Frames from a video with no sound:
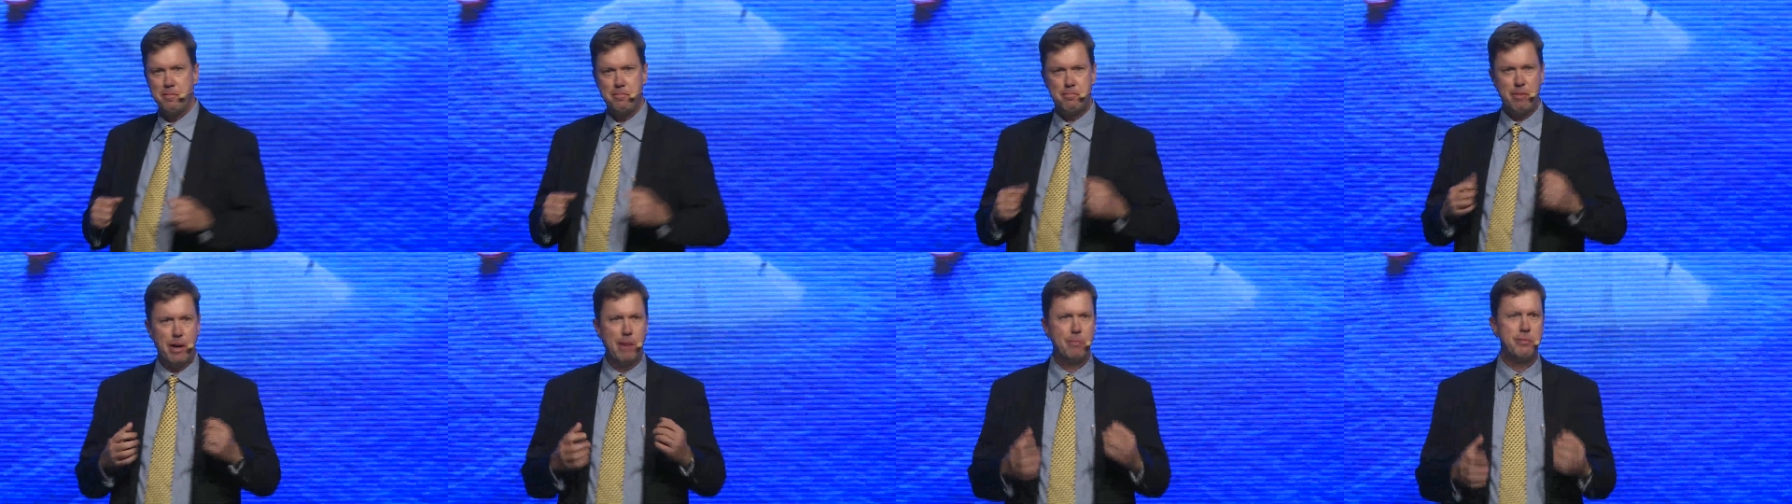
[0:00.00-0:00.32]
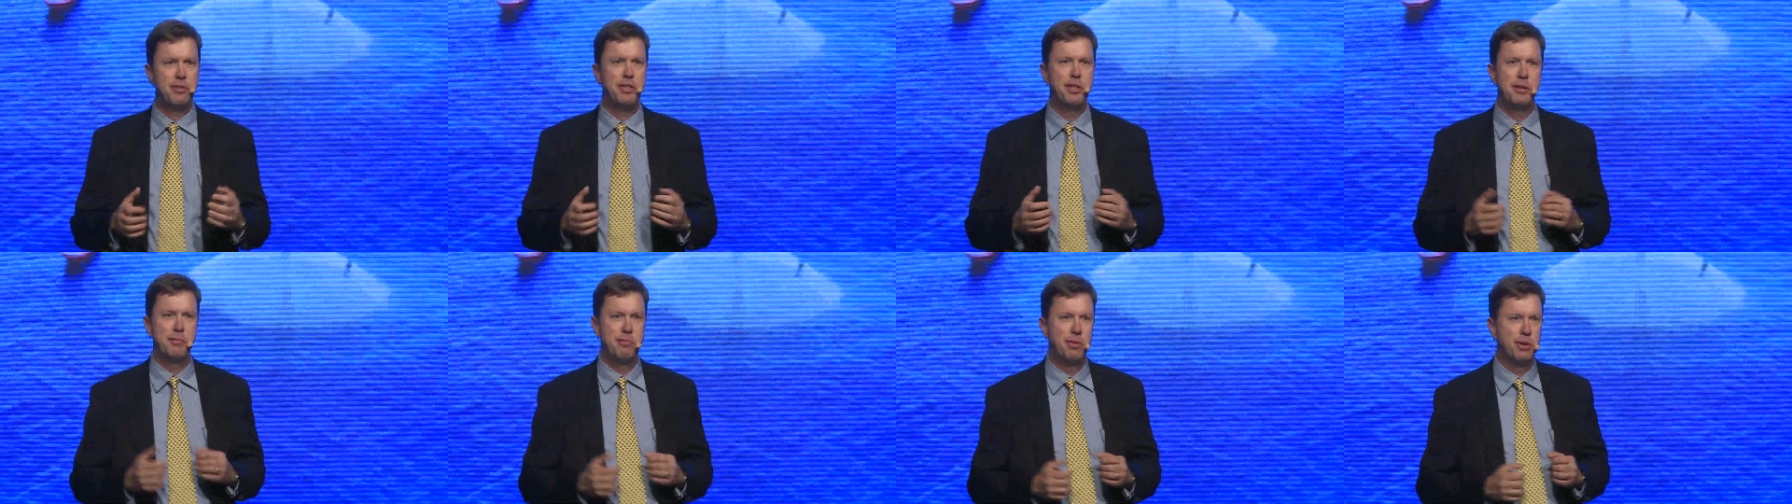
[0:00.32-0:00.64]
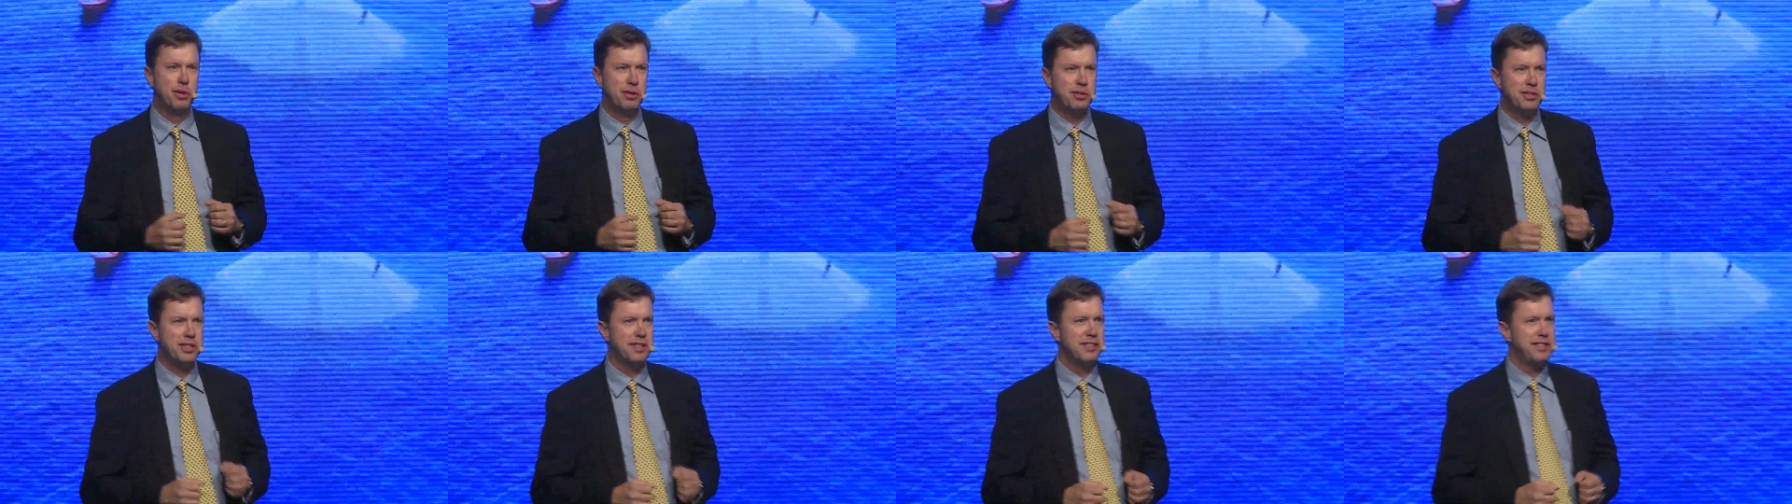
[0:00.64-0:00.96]
bumps and
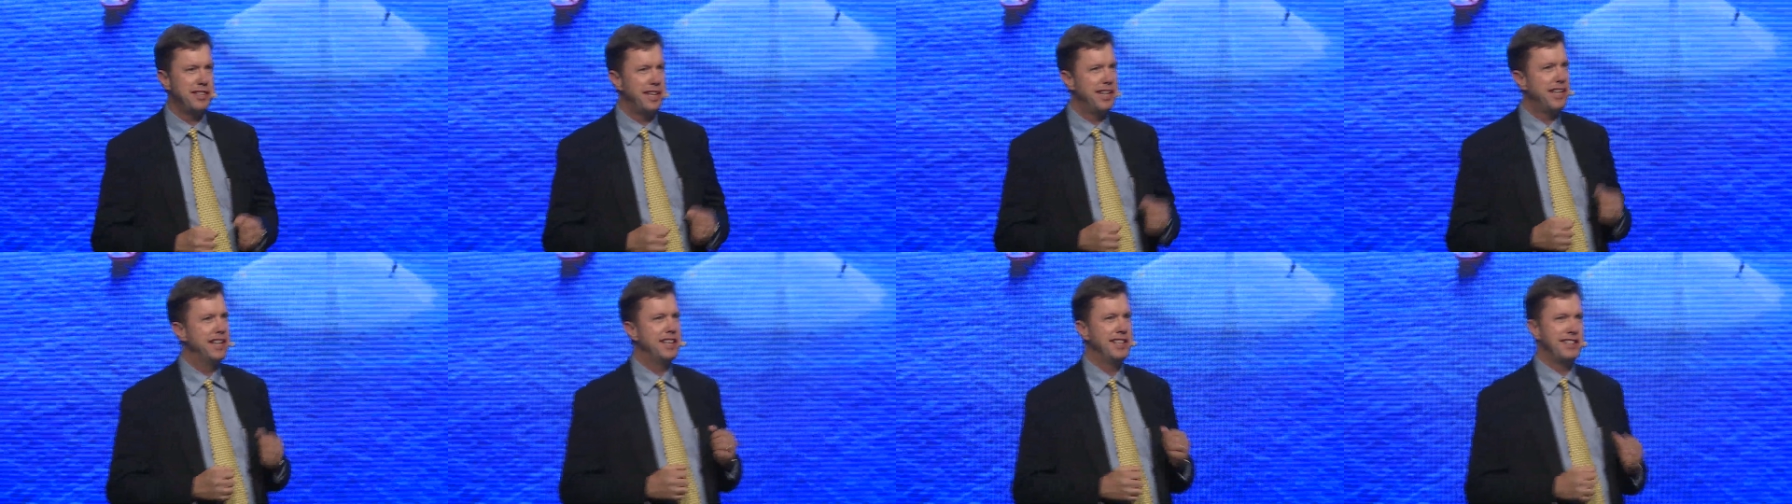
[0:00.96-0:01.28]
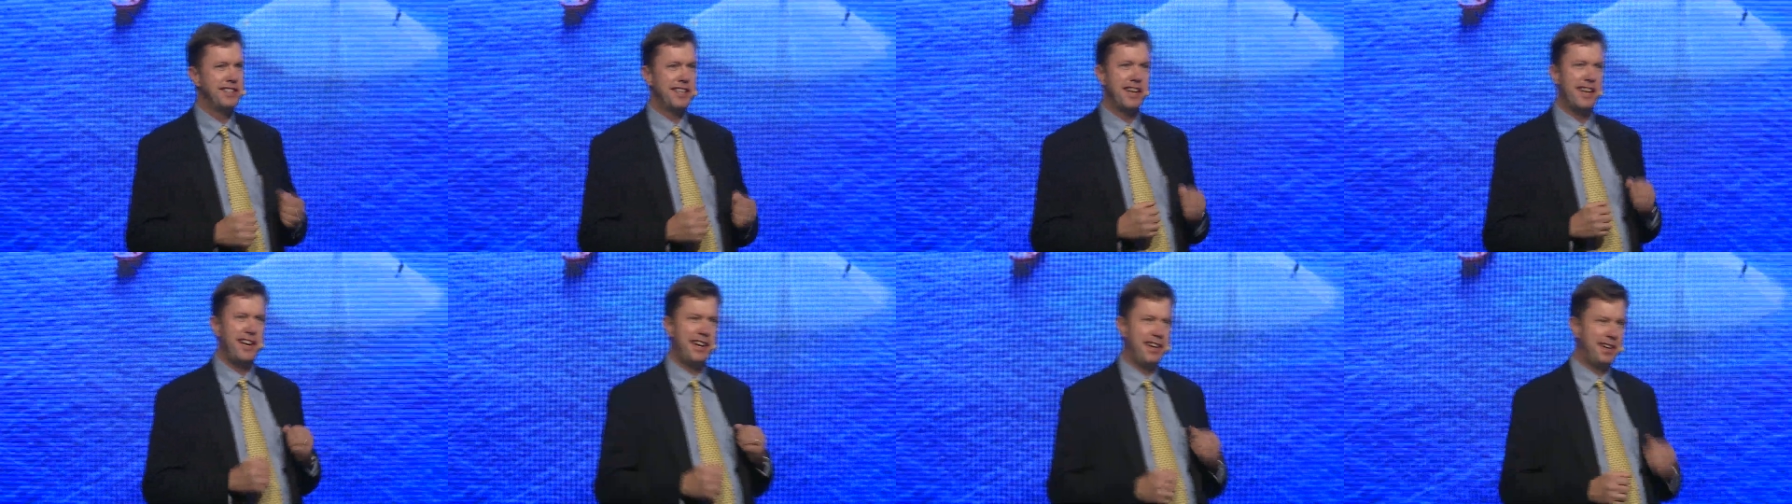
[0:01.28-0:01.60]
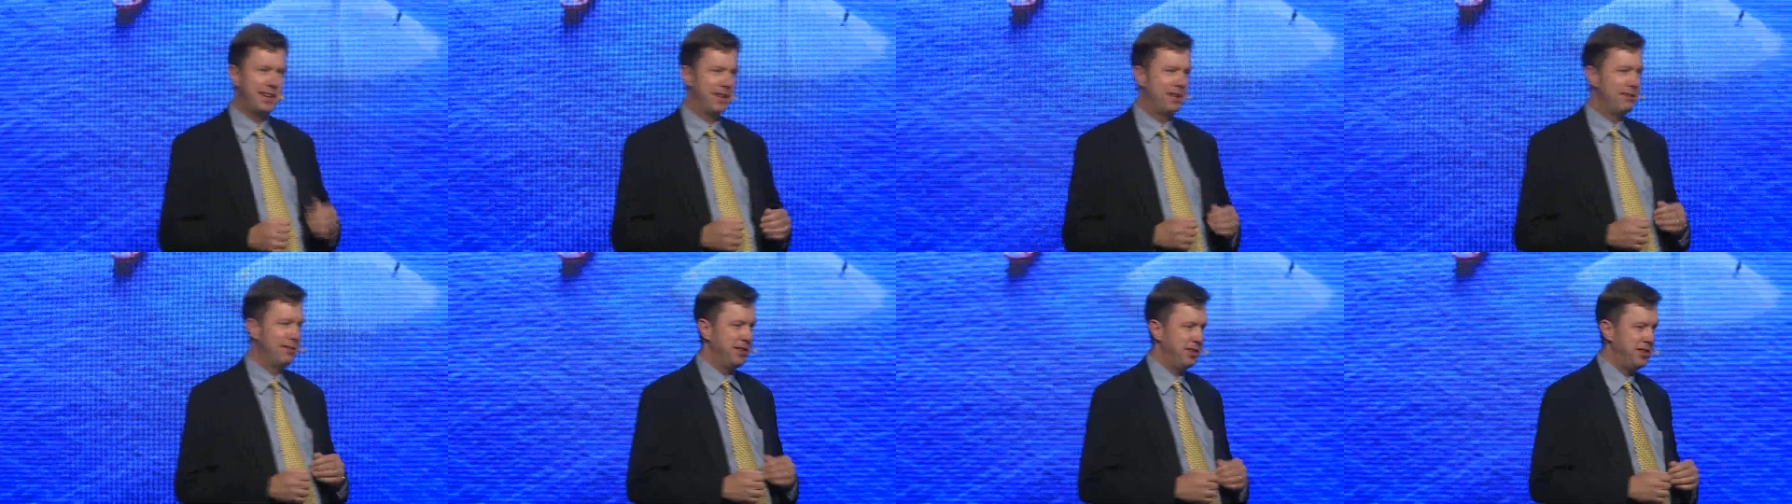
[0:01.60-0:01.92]
bruises, it is a
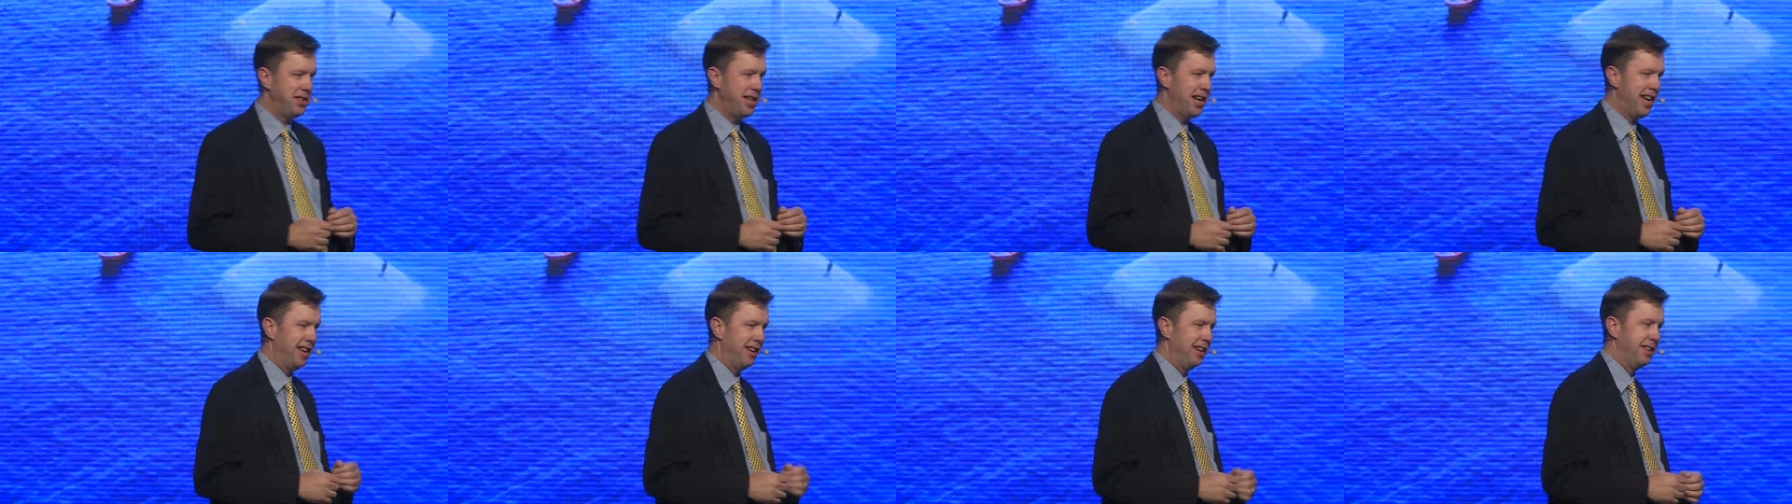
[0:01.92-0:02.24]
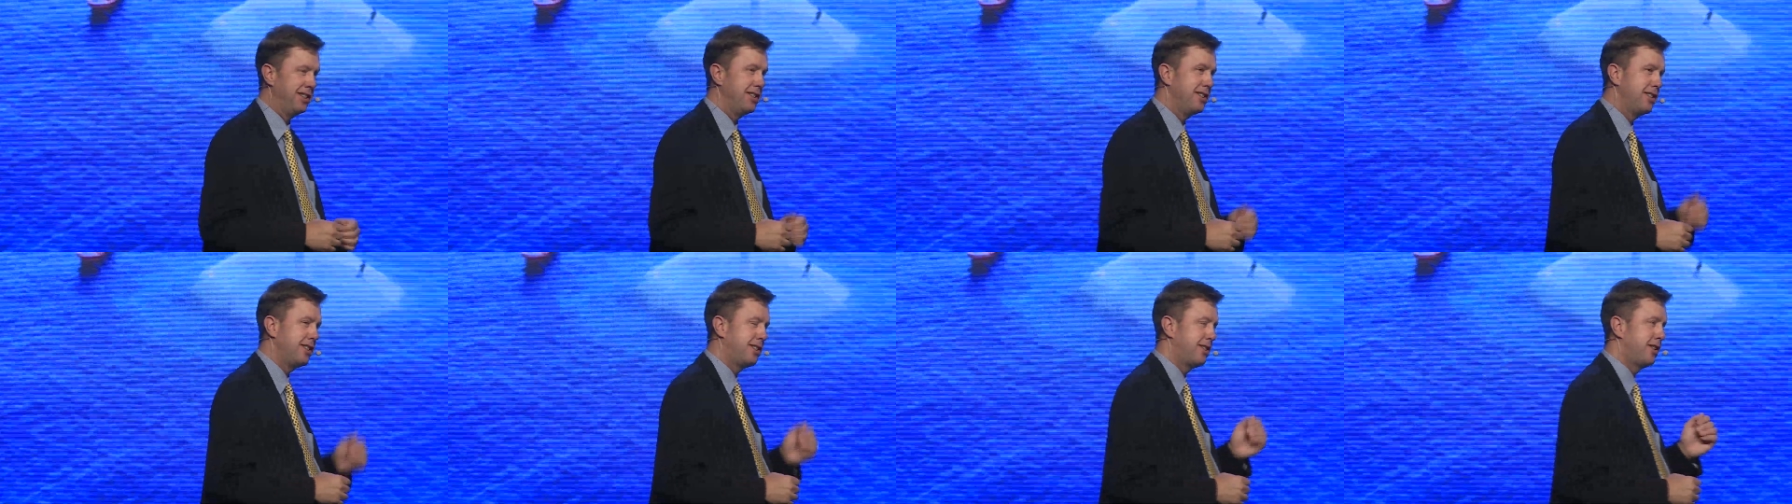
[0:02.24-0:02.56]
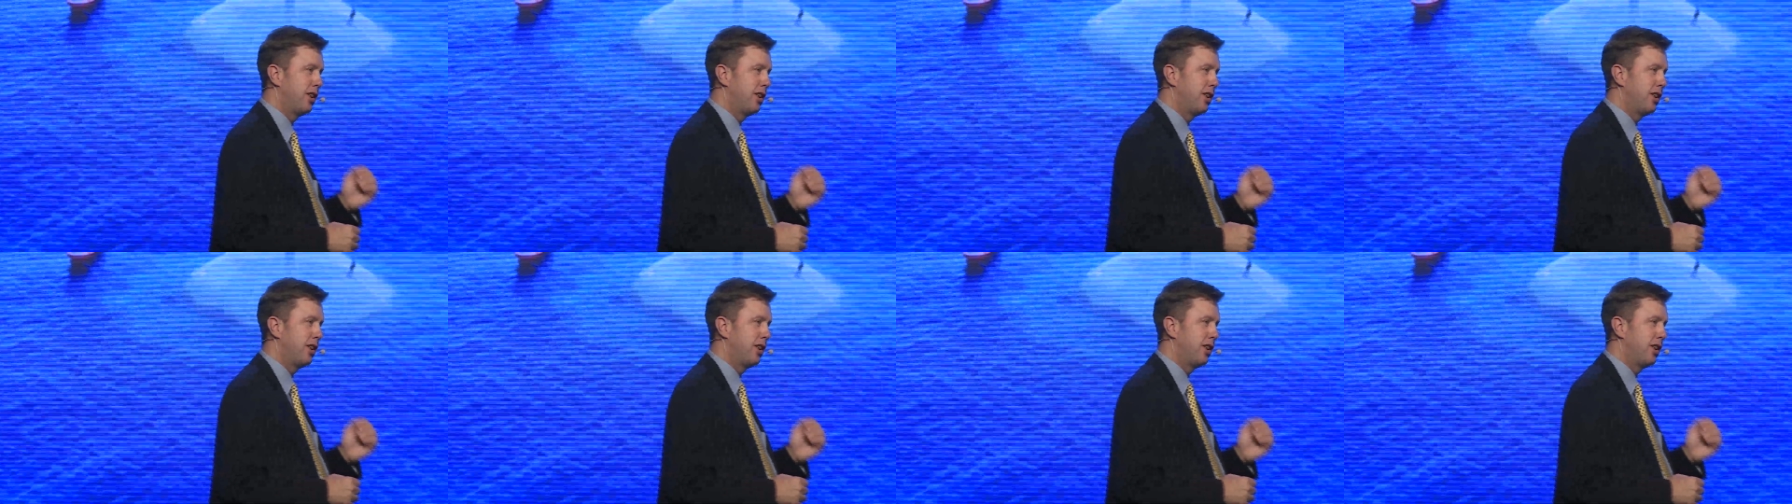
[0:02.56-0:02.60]
hell of a challenge. The